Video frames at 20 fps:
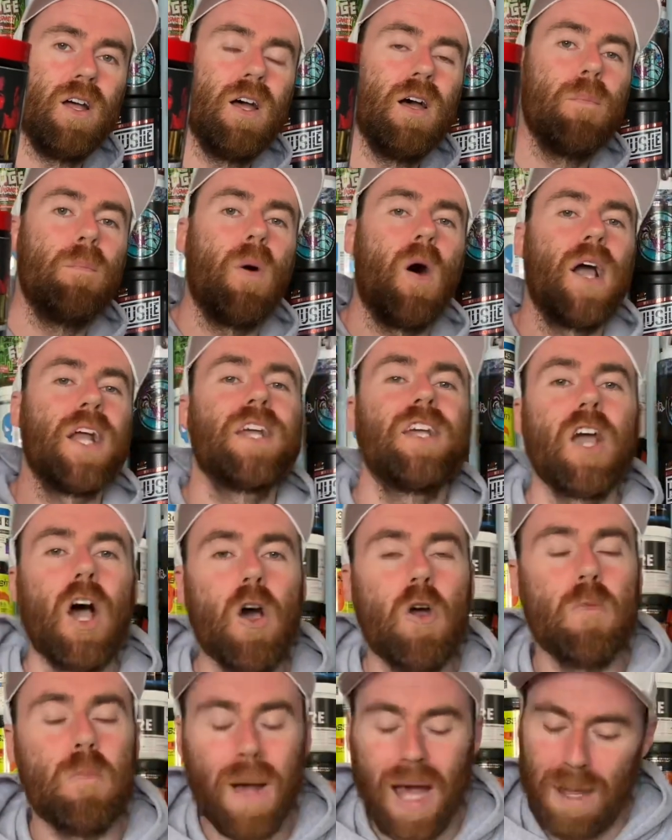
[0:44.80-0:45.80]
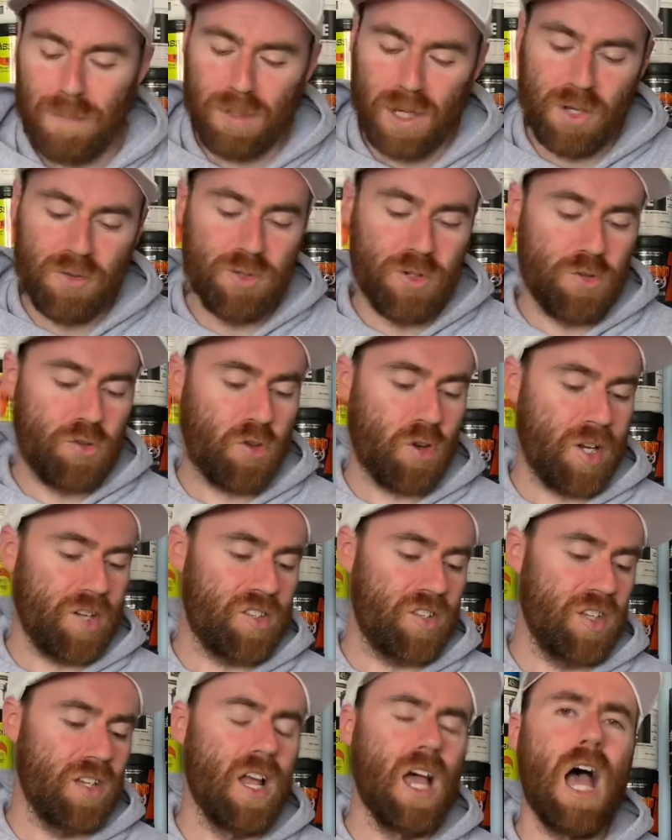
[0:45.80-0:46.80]
by Go Pablo
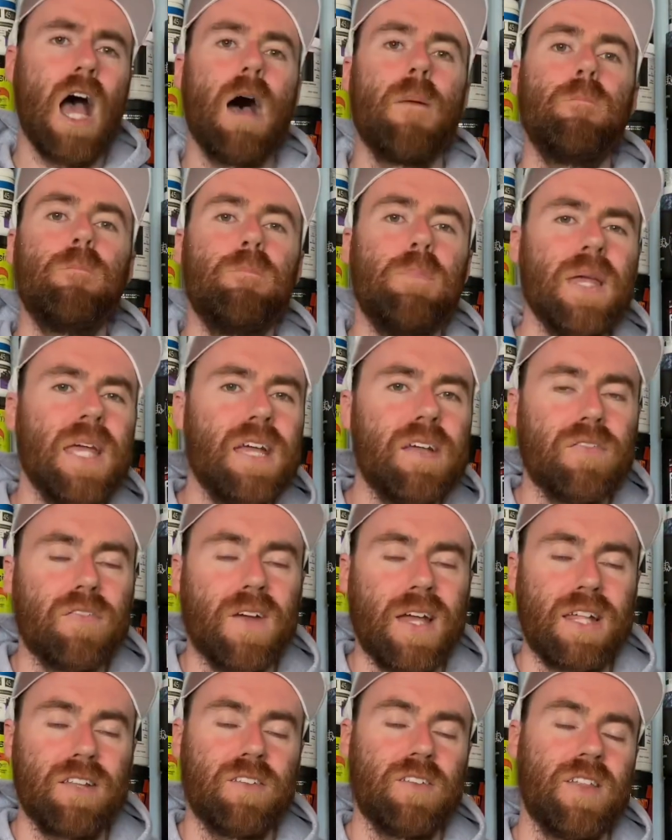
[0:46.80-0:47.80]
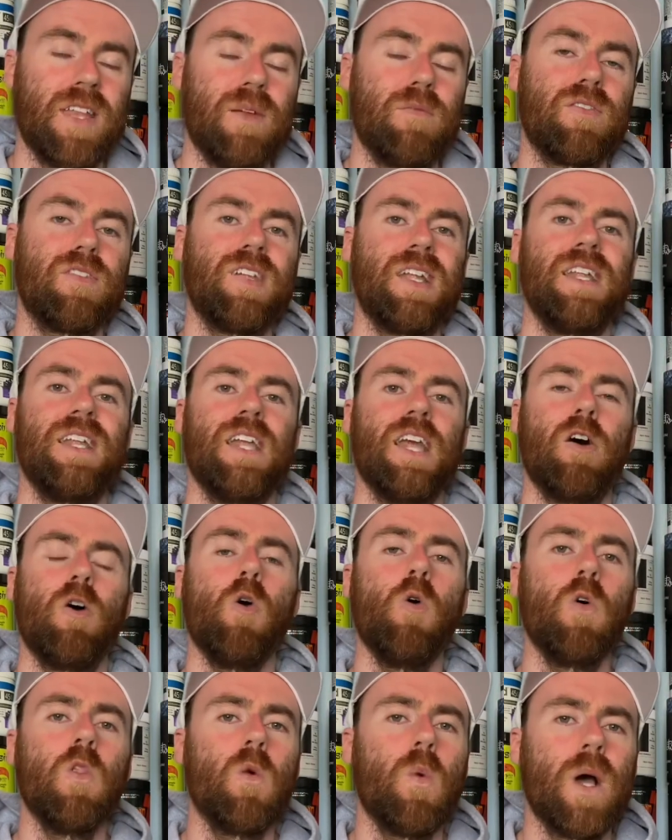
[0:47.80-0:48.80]
Nutrition. A big thanks to them for sending it
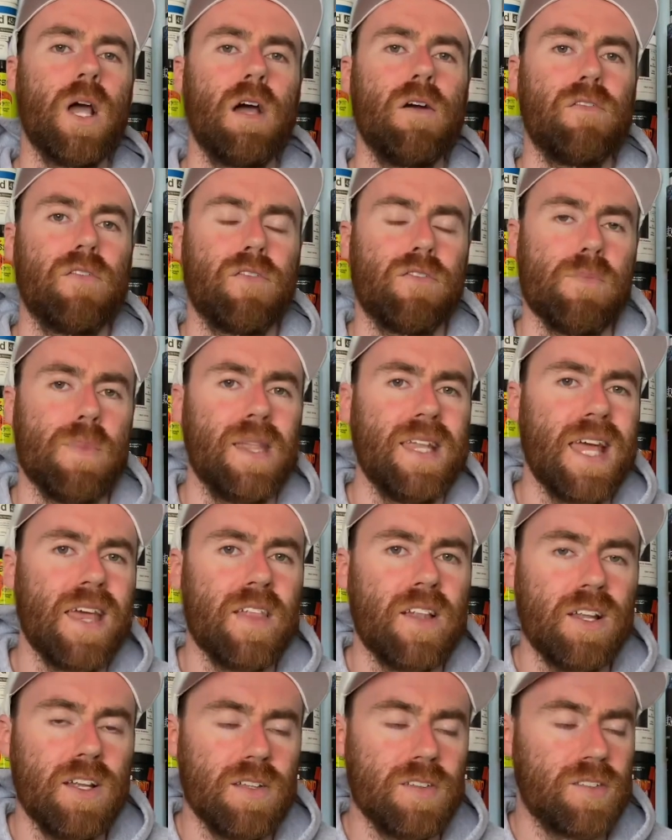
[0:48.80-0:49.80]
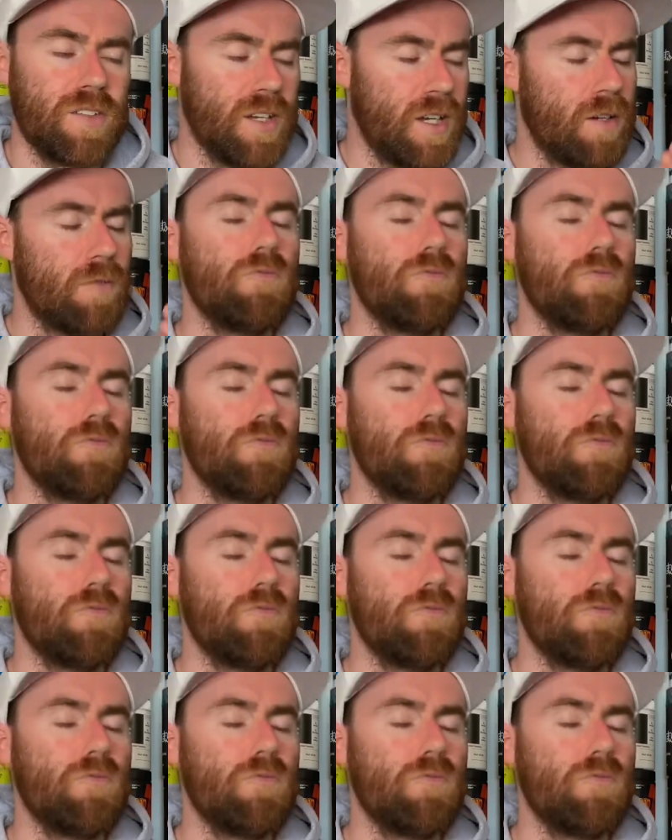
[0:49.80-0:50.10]
all the way over from the Netherlands.